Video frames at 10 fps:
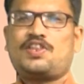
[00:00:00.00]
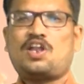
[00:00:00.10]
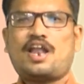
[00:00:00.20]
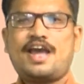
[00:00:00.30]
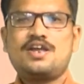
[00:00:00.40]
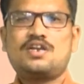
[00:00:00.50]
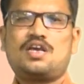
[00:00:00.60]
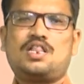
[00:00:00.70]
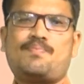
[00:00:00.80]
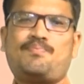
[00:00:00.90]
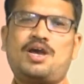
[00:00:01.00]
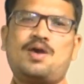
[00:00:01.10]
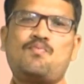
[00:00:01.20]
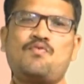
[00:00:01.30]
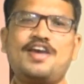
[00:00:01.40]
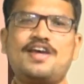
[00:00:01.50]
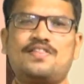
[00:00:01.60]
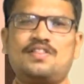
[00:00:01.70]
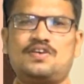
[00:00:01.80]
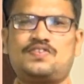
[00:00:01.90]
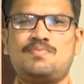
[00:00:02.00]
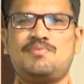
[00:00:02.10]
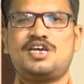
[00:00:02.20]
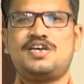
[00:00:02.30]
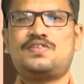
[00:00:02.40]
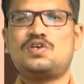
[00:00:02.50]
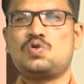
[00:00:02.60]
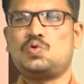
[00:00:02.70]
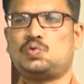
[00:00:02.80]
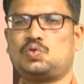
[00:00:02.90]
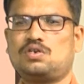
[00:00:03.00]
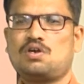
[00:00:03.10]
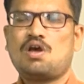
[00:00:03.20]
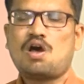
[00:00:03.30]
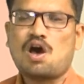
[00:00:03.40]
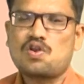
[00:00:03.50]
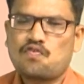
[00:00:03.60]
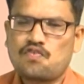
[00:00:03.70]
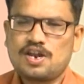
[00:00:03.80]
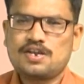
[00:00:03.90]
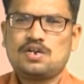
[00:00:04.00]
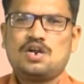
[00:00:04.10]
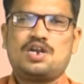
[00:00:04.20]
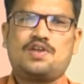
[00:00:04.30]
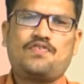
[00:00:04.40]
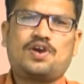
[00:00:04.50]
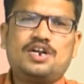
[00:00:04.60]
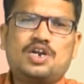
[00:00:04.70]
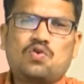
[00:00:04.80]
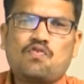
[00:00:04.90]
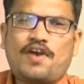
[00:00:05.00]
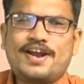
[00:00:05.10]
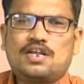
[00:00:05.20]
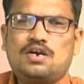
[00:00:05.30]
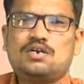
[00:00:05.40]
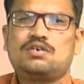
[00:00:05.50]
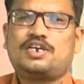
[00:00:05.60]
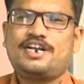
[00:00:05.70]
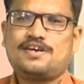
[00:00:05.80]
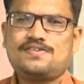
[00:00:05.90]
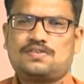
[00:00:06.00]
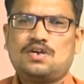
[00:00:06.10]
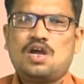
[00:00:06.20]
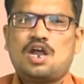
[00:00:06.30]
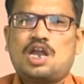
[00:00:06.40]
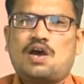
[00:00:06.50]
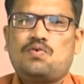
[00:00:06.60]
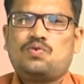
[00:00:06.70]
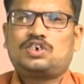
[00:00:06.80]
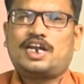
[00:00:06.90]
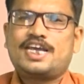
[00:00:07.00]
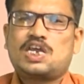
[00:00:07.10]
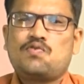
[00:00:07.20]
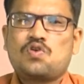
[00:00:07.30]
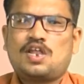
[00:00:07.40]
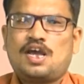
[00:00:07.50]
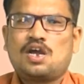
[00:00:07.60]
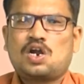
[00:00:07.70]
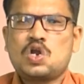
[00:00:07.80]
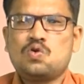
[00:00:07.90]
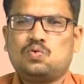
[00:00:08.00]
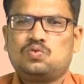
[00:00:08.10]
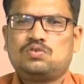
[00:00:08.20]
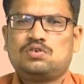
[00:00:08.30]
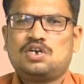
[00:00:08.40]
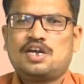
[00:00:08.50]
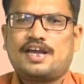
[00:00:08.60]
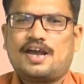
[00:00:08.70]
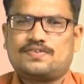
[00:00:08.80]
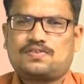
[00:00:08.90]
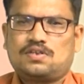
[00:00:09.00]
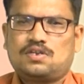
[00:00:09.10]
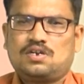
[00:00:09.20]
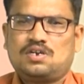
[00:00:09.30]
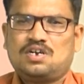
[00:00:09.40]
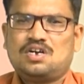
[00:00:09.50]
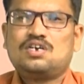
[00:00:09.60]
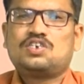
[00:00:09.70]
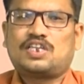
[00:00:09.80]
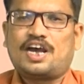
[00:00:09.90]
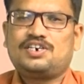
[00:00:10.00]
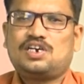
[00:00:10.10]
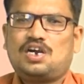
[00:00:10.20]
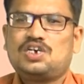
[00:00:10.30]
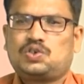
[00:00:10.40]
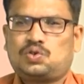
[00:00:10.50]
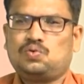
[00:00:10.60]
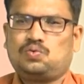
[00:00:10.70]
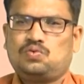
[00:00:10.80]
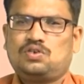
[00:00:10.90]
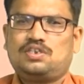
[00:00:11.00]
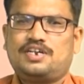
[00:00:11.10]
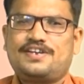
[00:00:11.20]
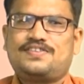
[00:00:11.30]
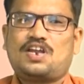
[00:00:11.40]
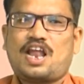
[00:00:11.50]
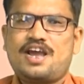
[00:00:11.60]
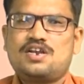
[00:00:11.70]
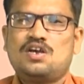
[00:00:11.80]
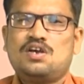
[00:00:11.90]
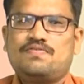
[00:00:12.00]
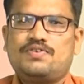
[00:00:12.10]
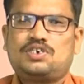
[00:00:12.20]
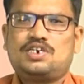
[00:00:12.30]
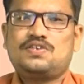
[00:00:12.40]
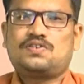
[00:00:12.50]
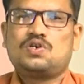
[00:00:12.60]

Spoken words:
the line in the poem where the simile is used. Are you feeling difficulty to find the sentence? Now, shall I give you the clue? Yes. Stanza 2, there is a line which is